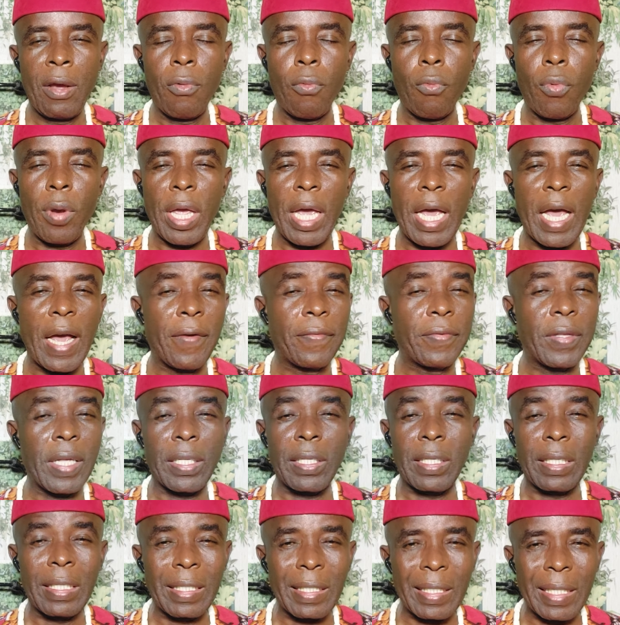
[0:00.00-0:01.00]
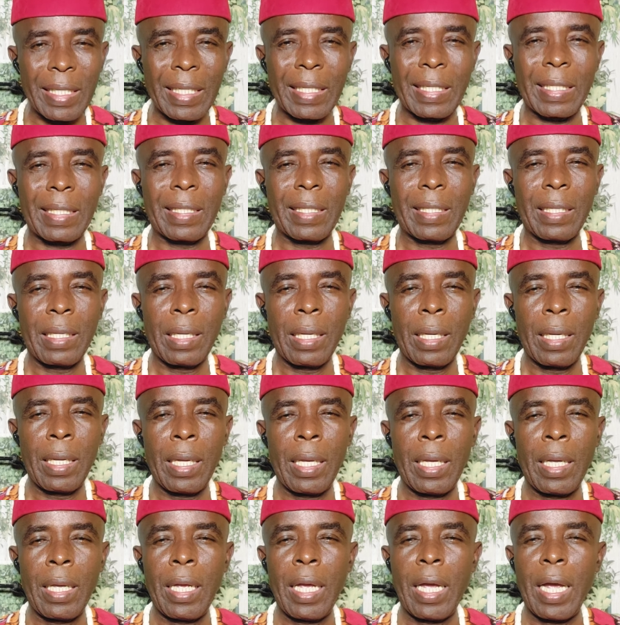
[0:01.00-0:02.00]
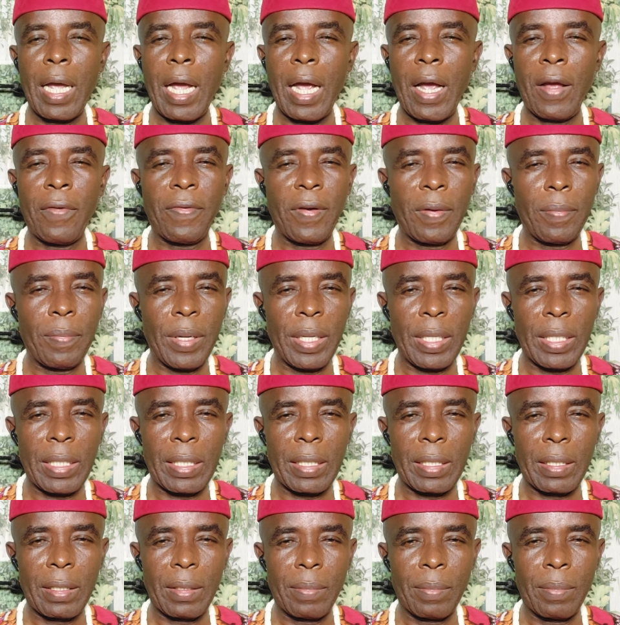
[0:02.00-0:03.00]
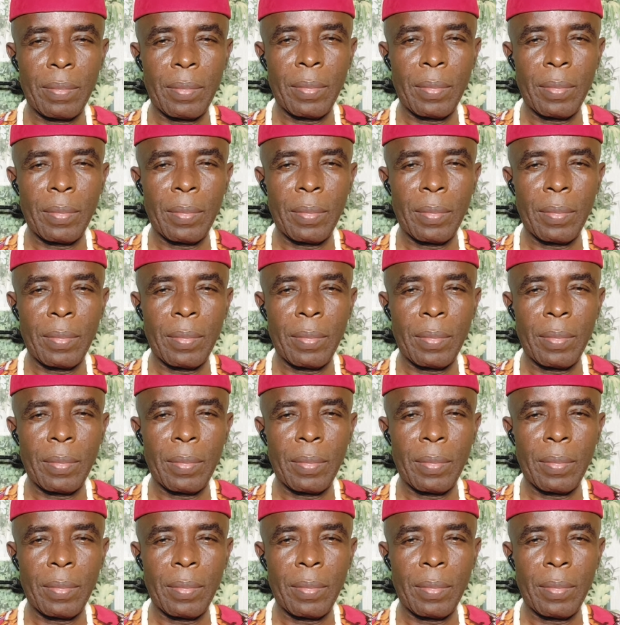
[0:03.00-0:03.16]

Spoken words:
We have 36 alphabets